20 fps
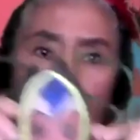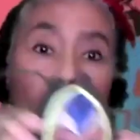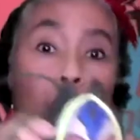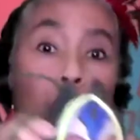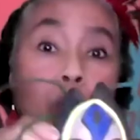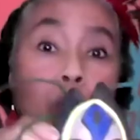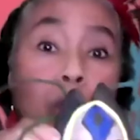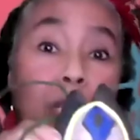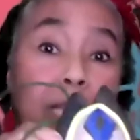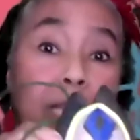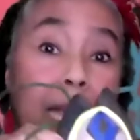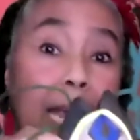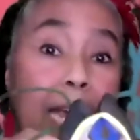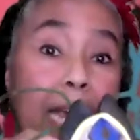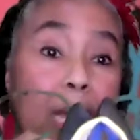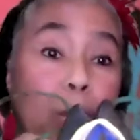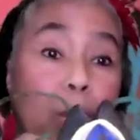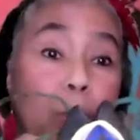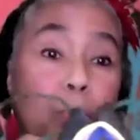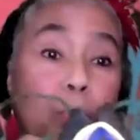You
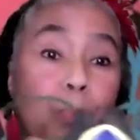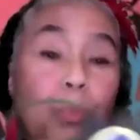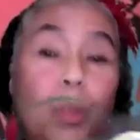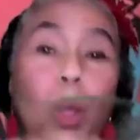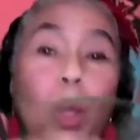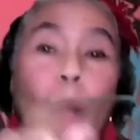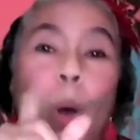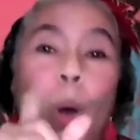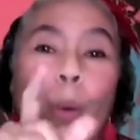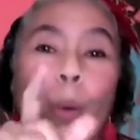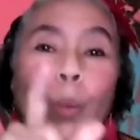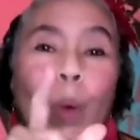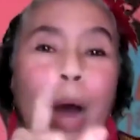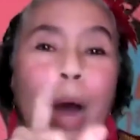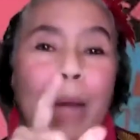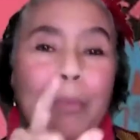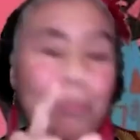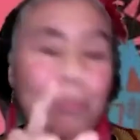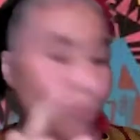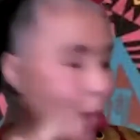see,
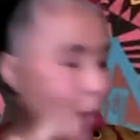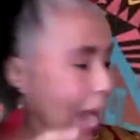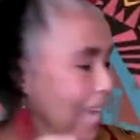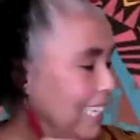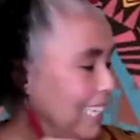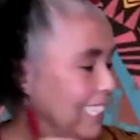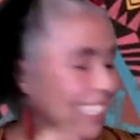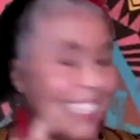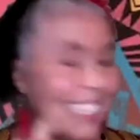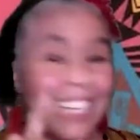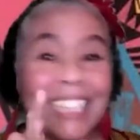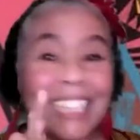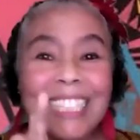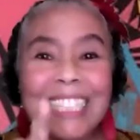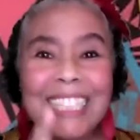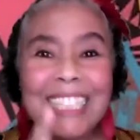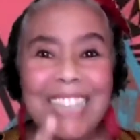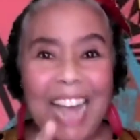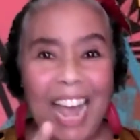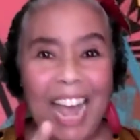one bright
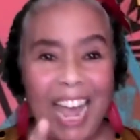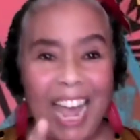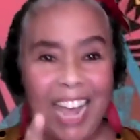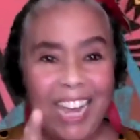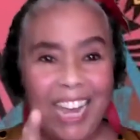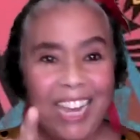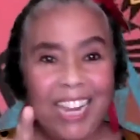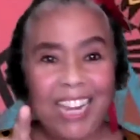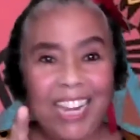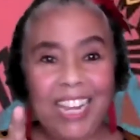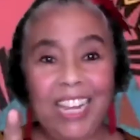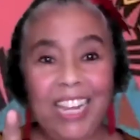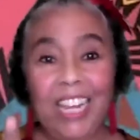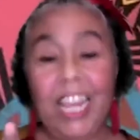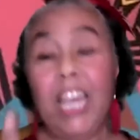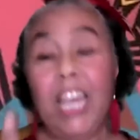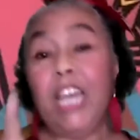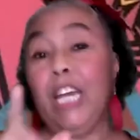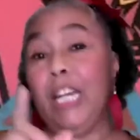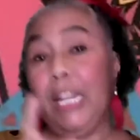sunny day
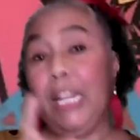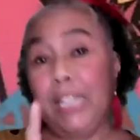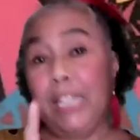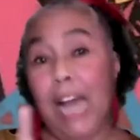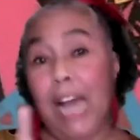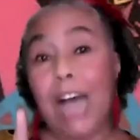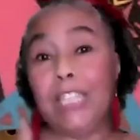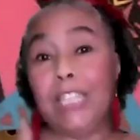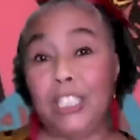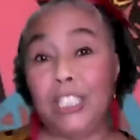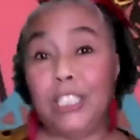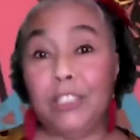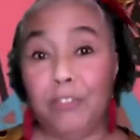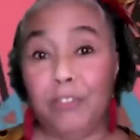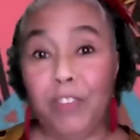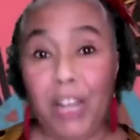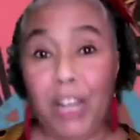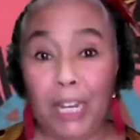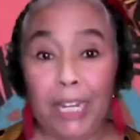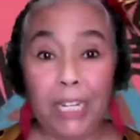in Anansi's
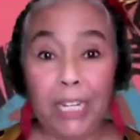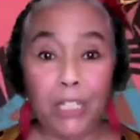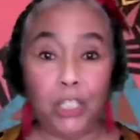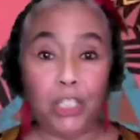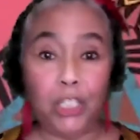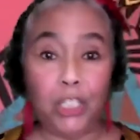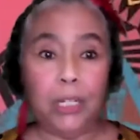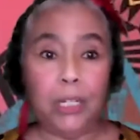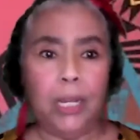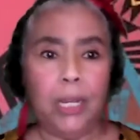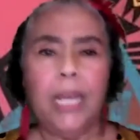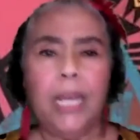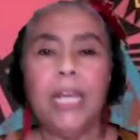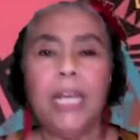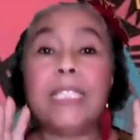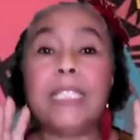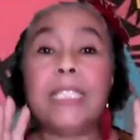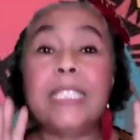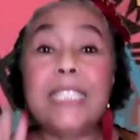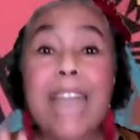village,
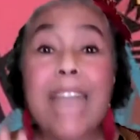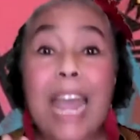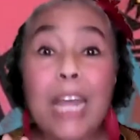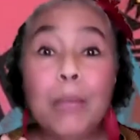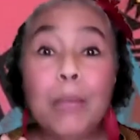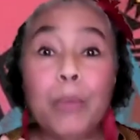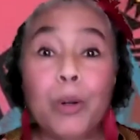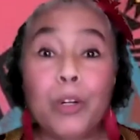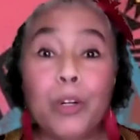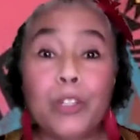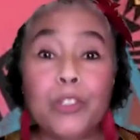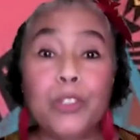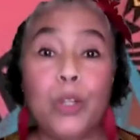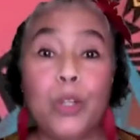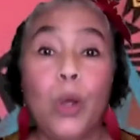his neighbors